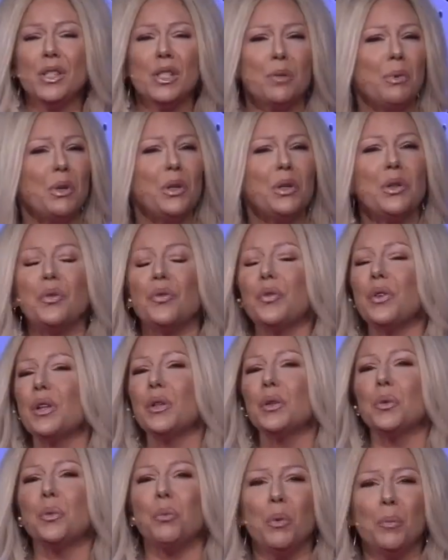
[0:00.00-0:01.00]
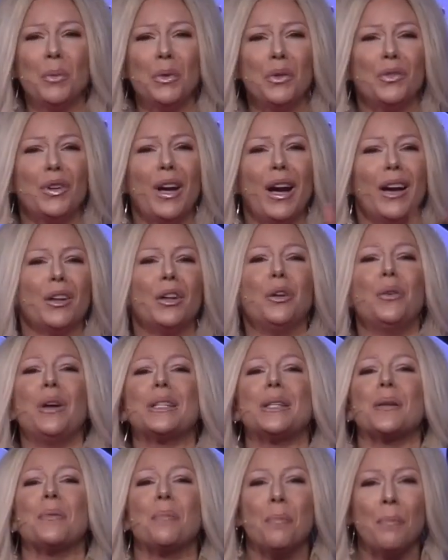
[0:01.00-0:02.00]
spirit-filled woman of God who
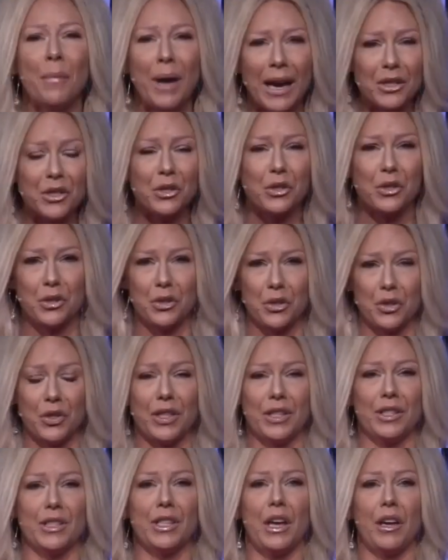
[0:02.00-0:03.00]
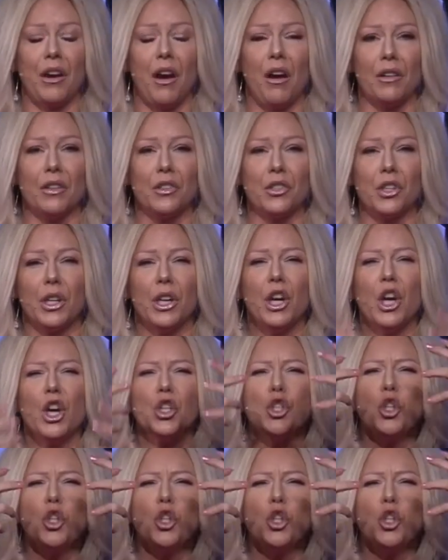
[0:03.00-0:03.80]
has a master's degree in psychology.